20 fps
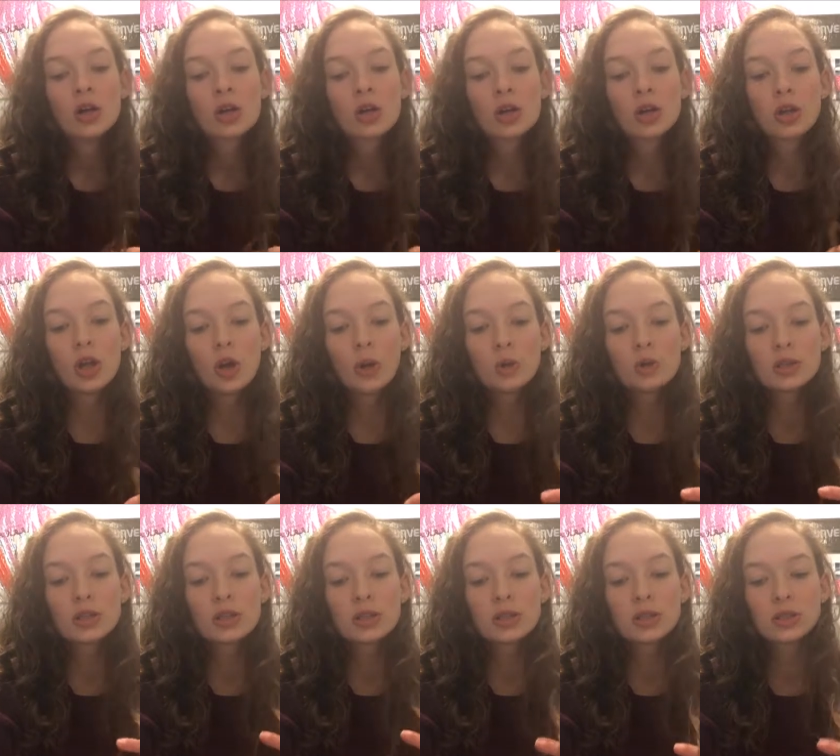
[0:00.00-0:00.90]

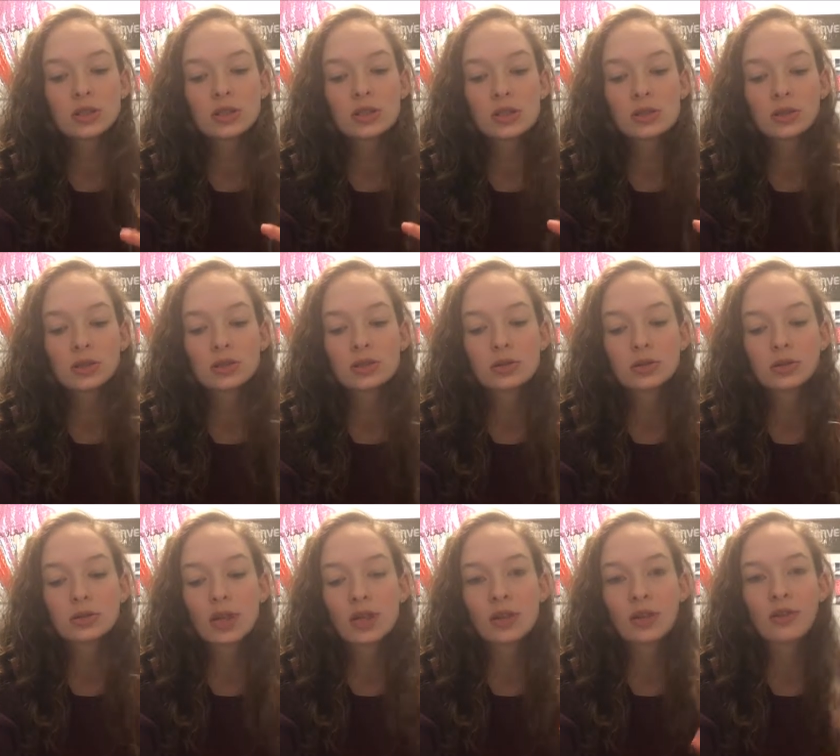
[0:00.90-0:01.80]
closes
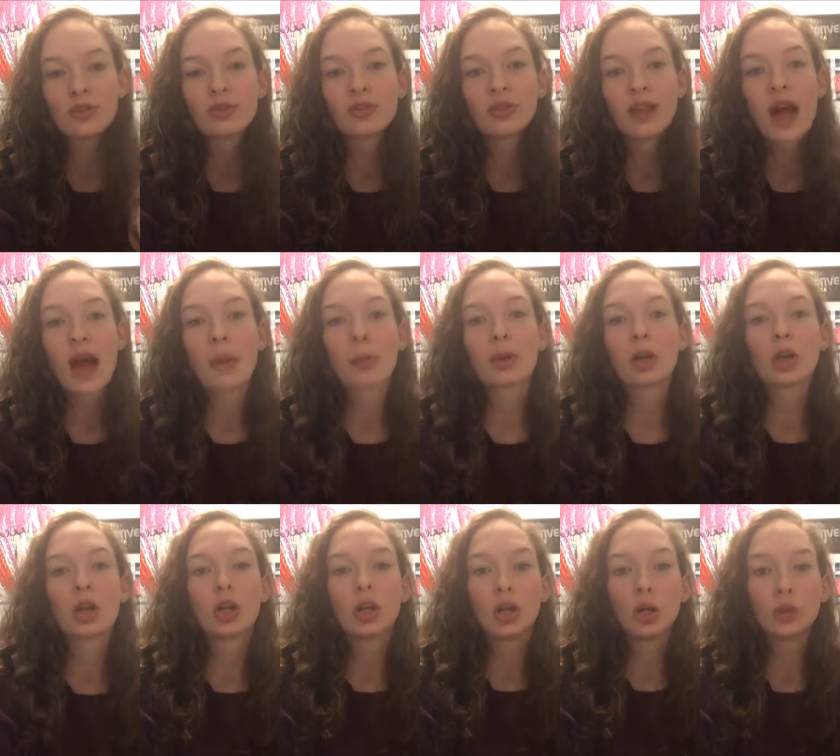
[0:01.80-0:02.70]
like the flap
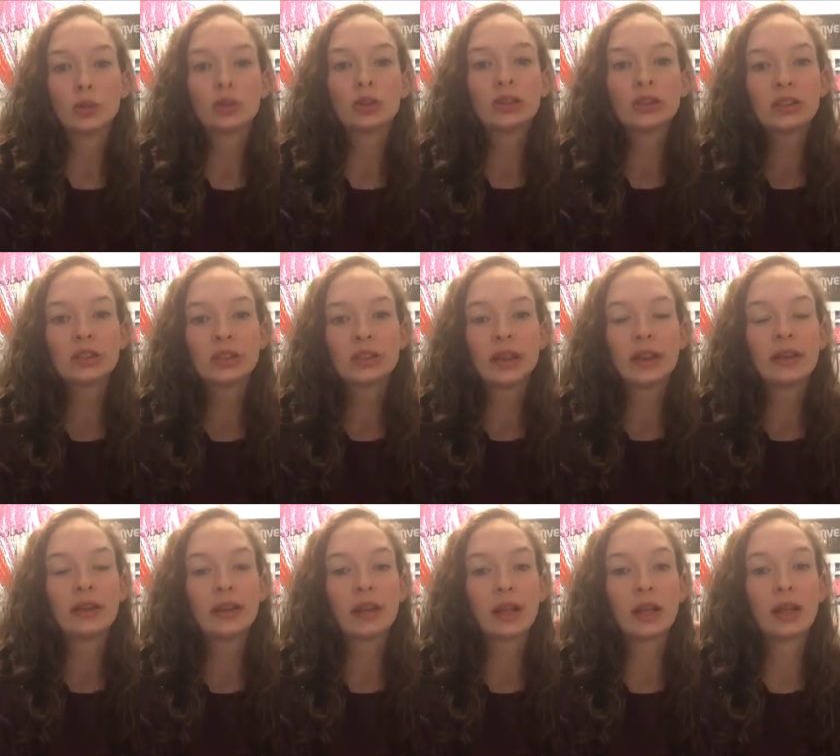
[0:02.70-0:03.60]
closes
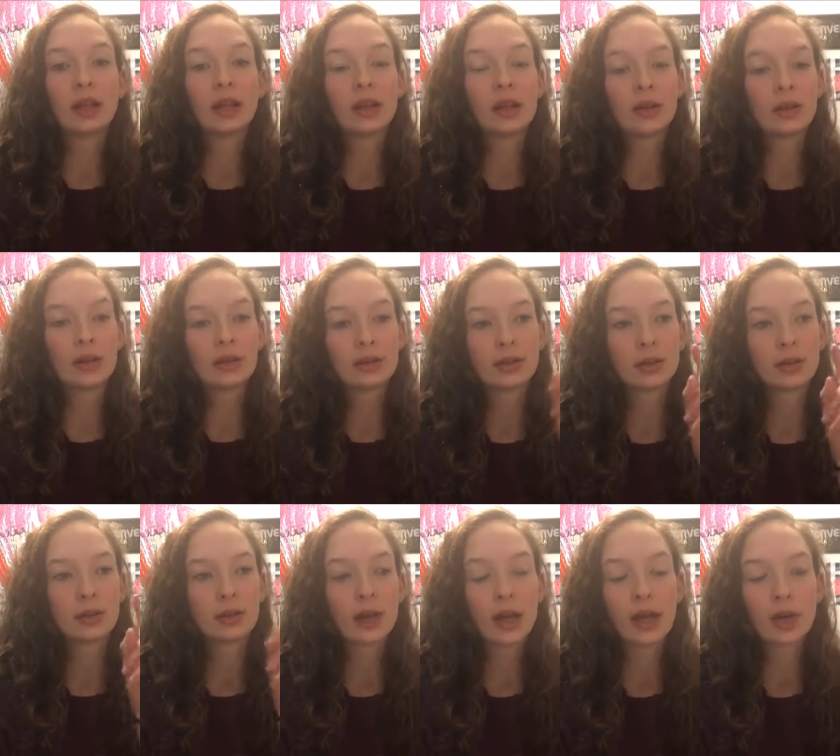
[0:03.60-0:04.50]
and then the
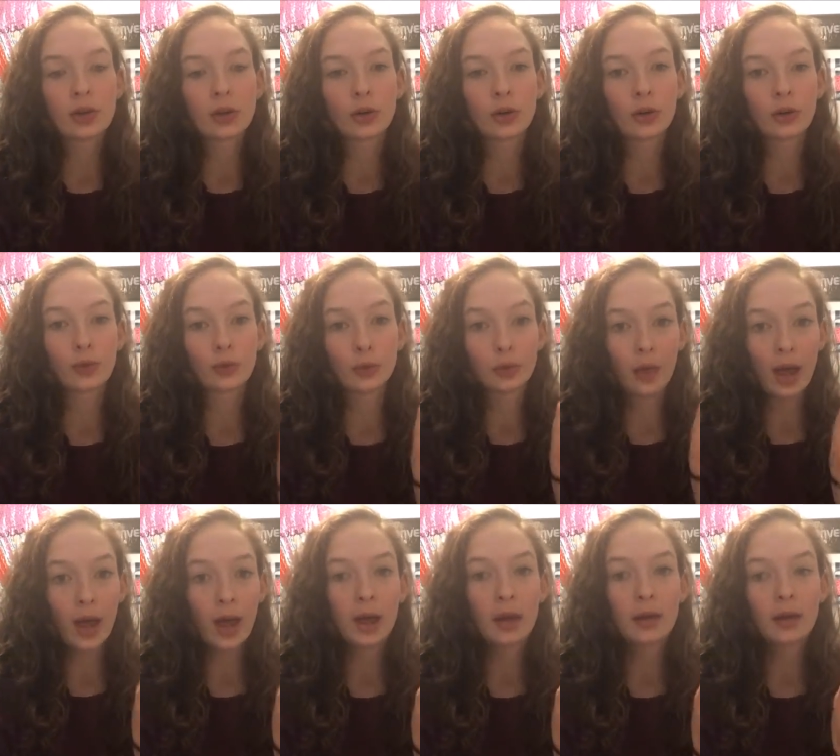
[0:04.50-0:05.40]
little light turns
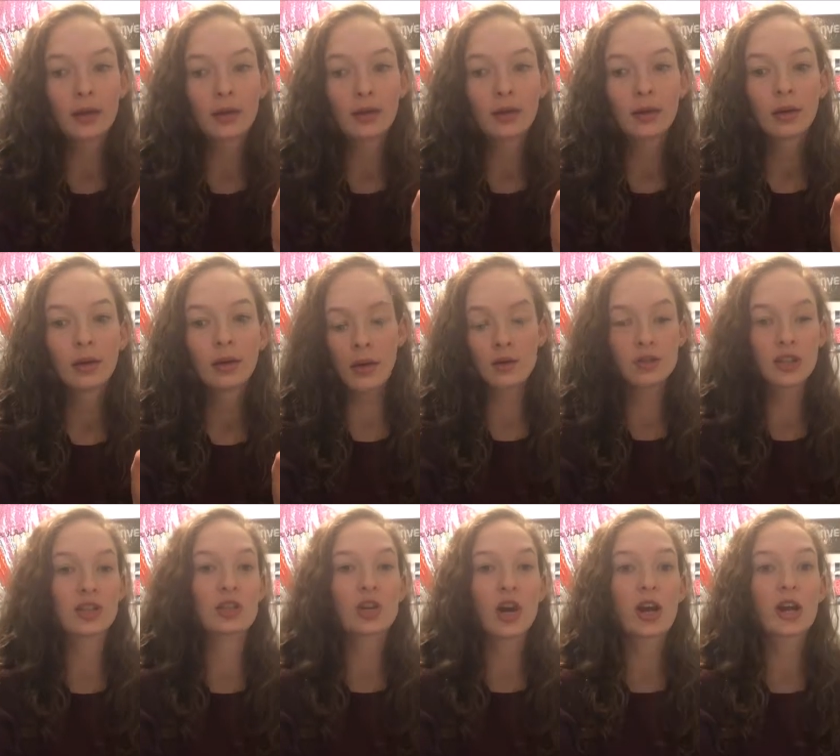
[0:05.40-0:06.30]
red I was
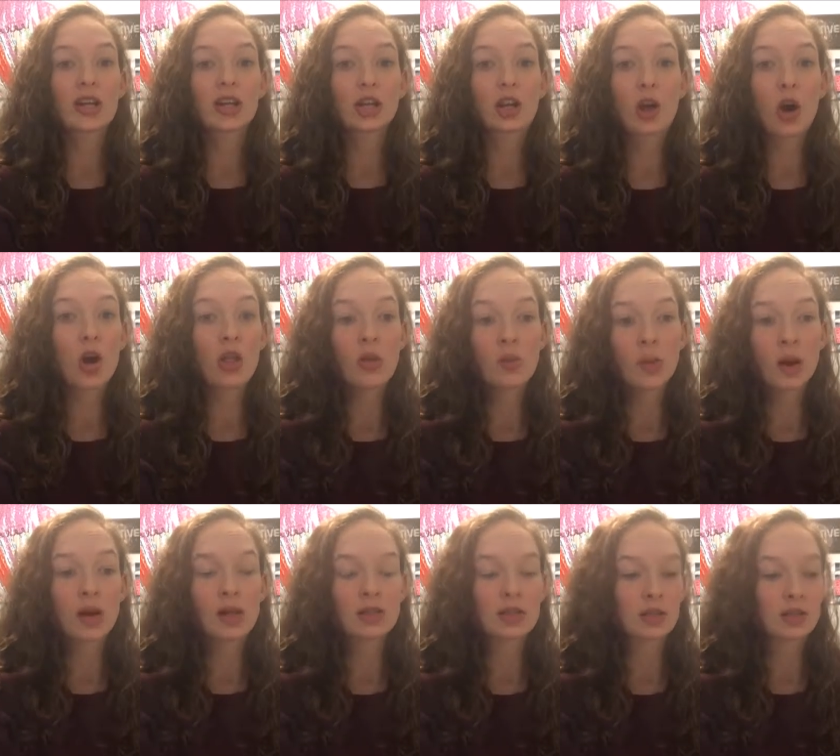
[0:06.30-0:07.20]
like trying to click all the
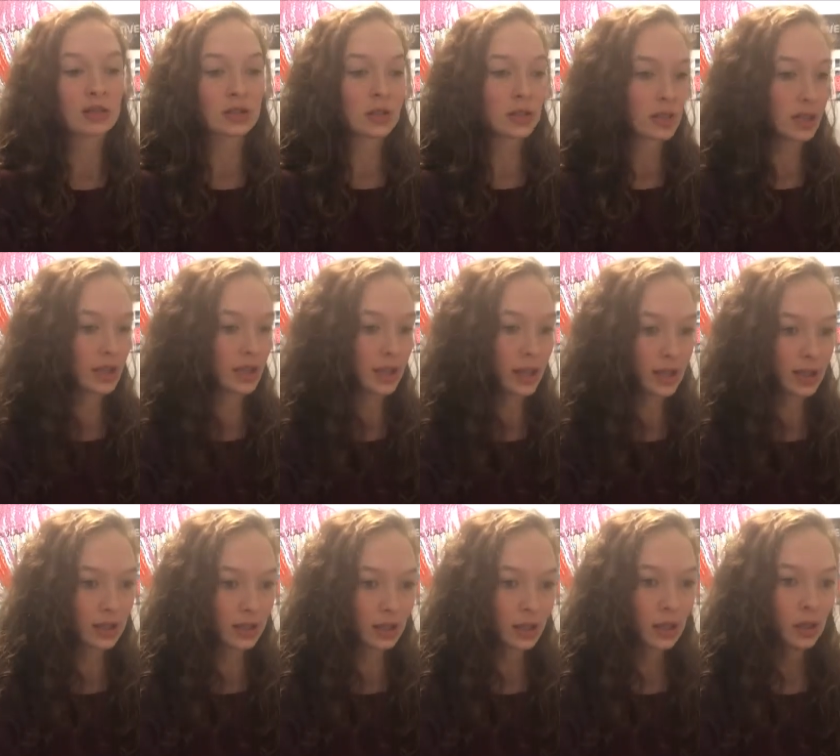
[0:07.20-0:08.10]
buttons. I was clicking
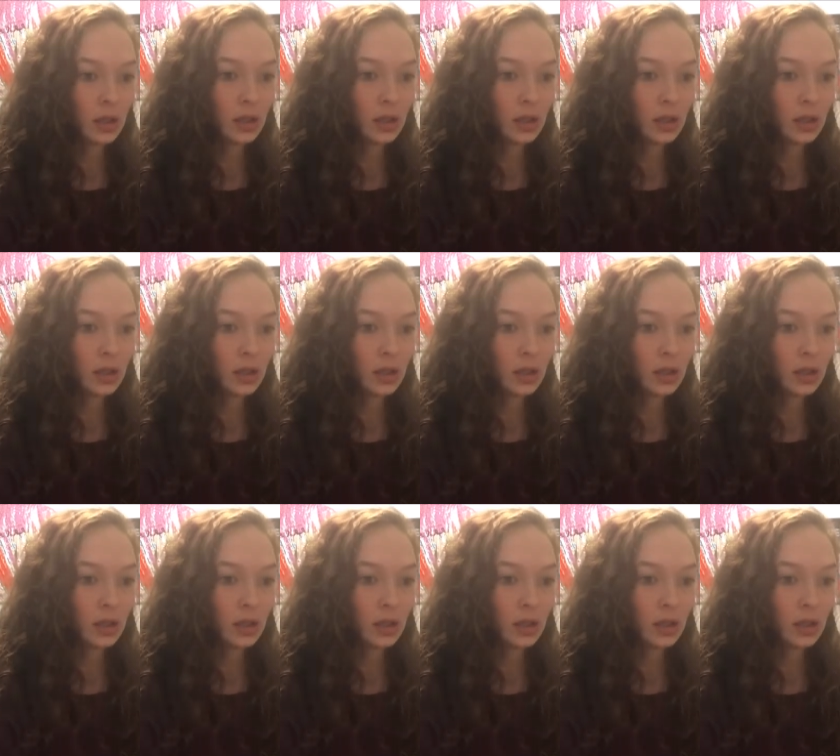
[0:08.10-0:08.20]
like